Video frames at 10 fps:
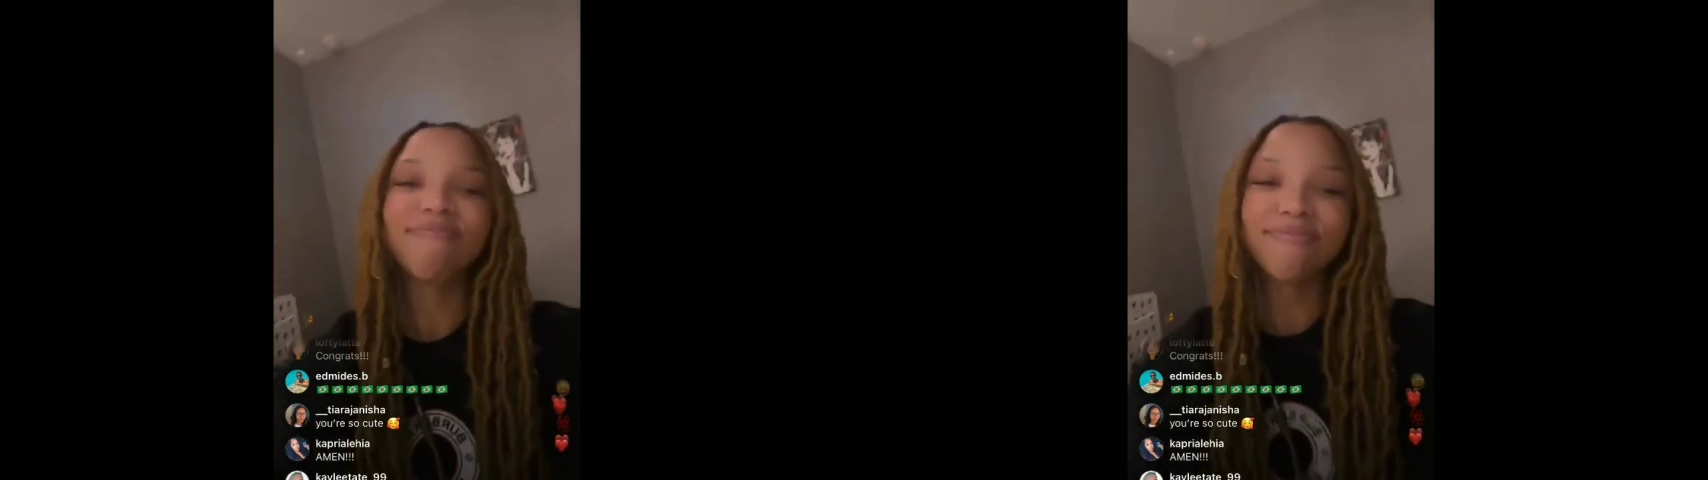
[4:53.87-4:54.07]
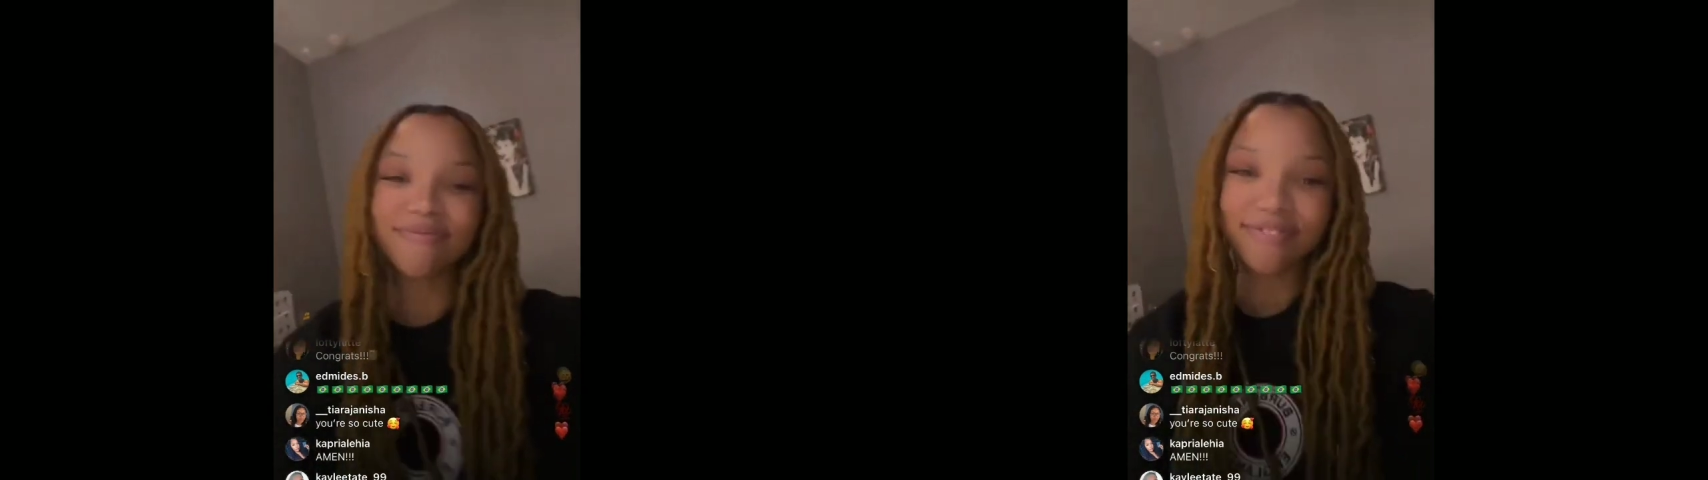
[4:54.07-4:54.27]

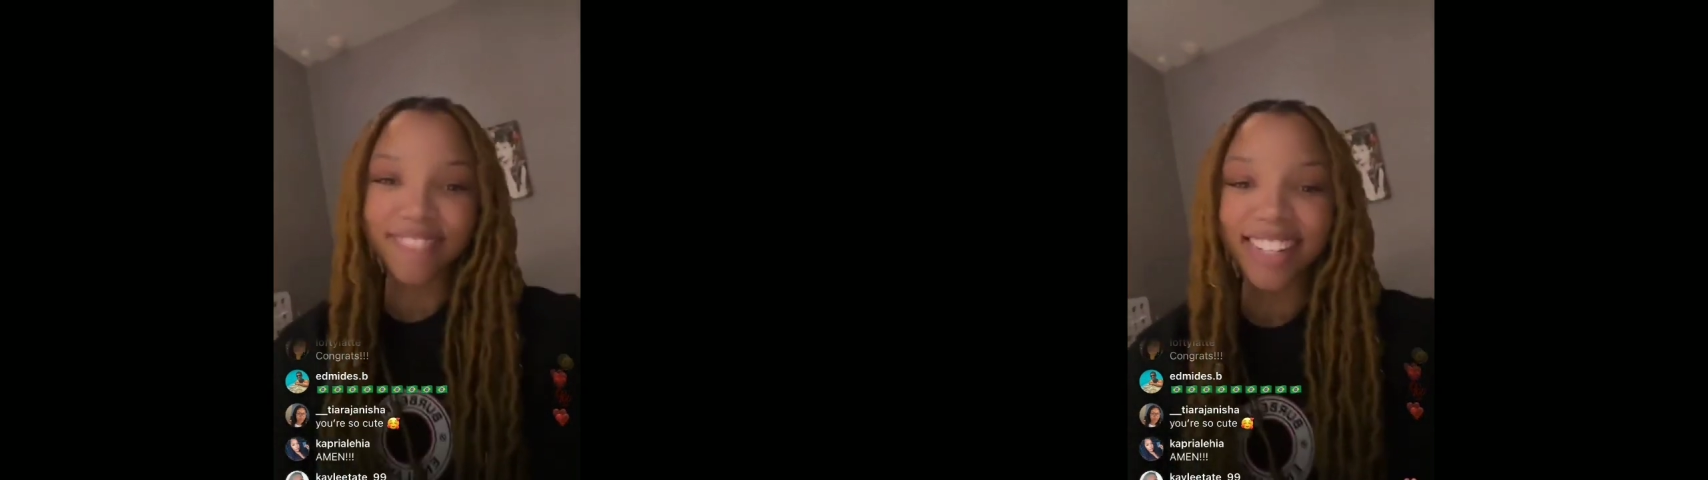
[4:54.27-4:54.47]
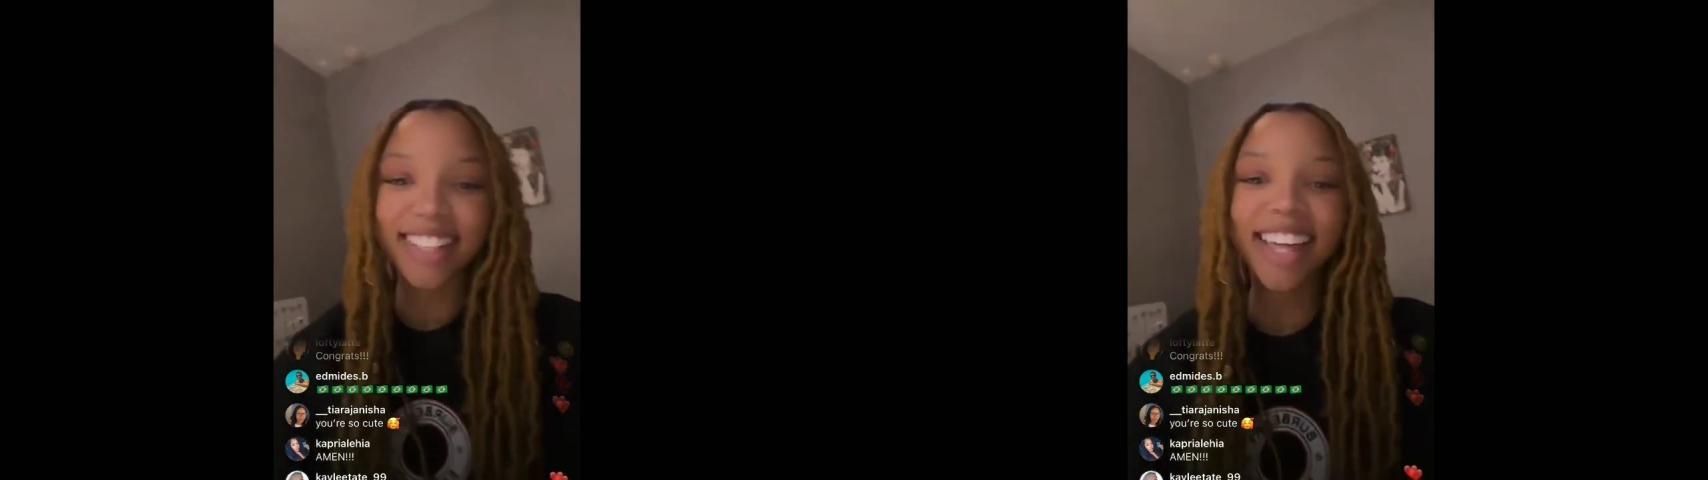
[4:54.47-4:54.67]
um,
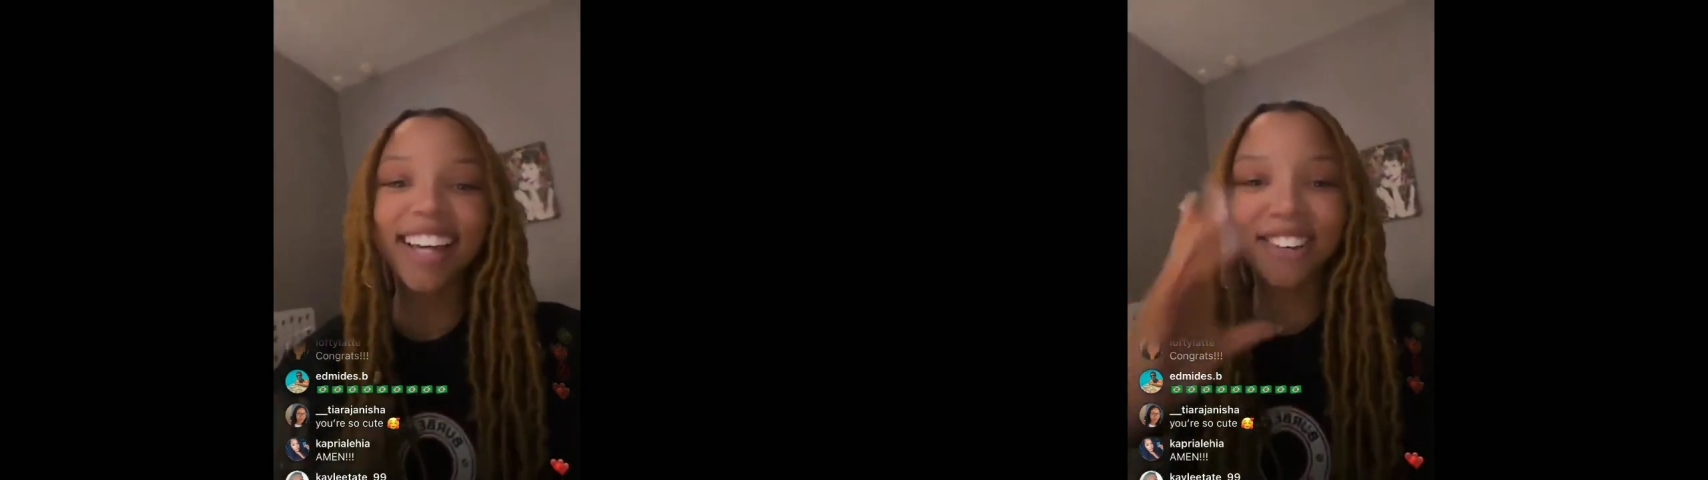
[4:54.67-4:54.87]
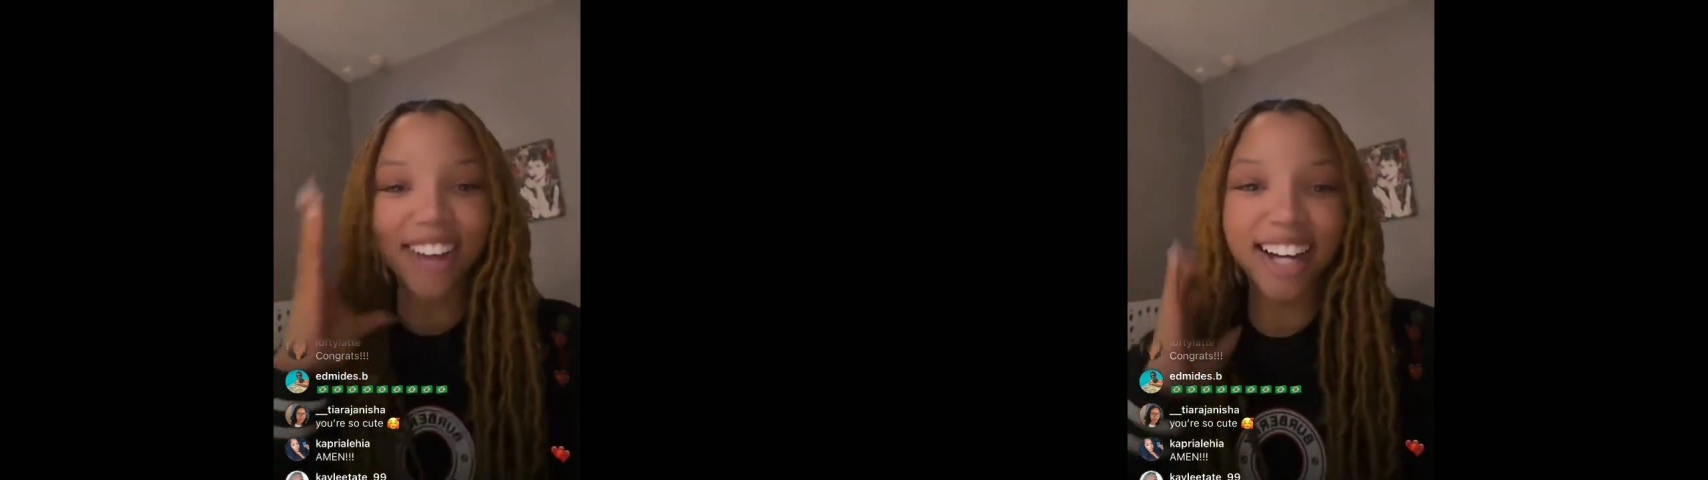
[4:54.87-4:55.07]

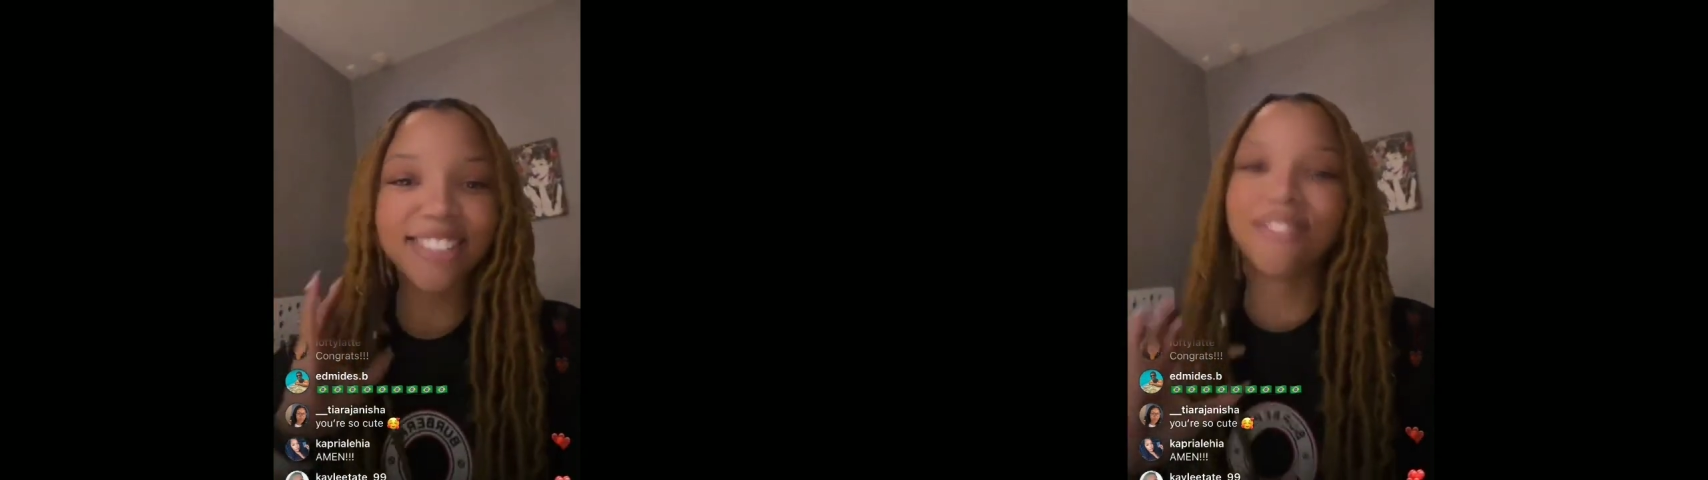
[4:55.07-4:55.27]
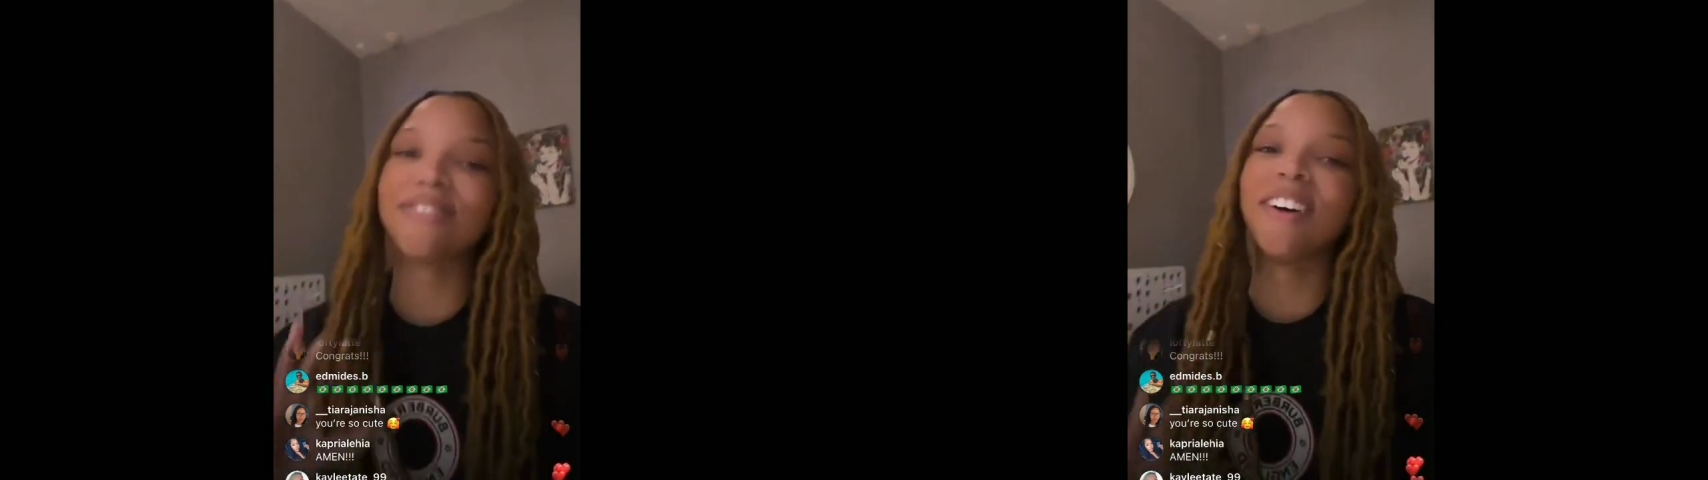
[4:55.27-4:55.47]

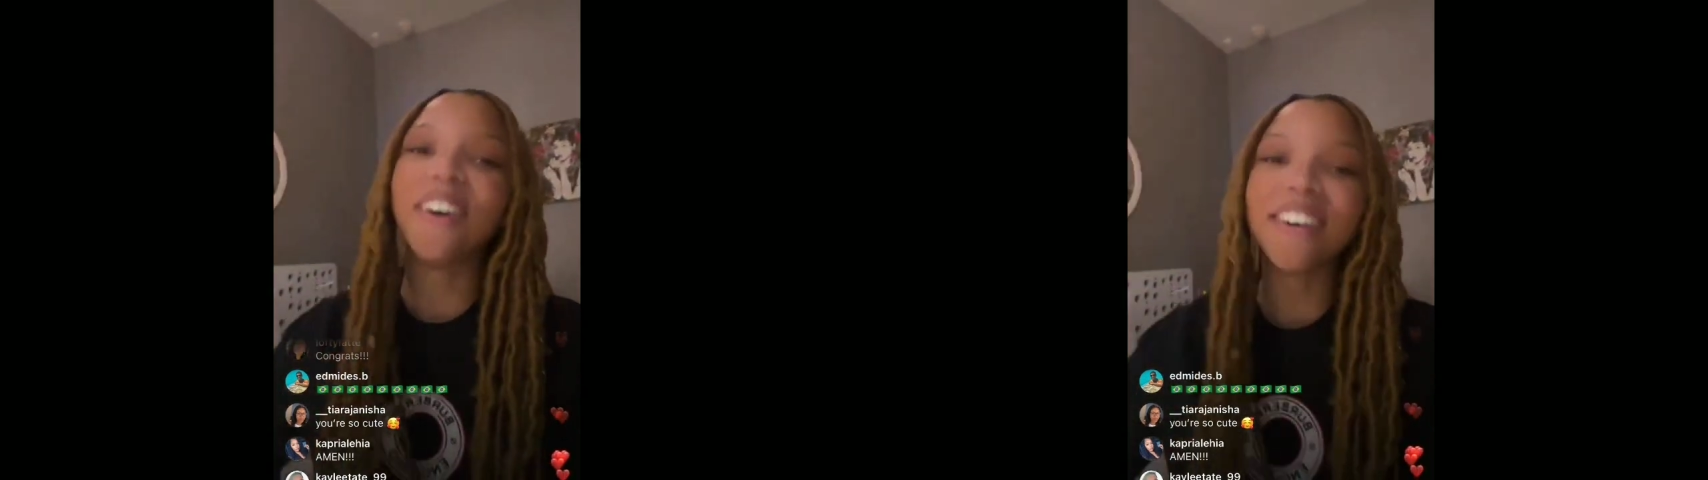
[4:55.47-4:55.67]
sequence,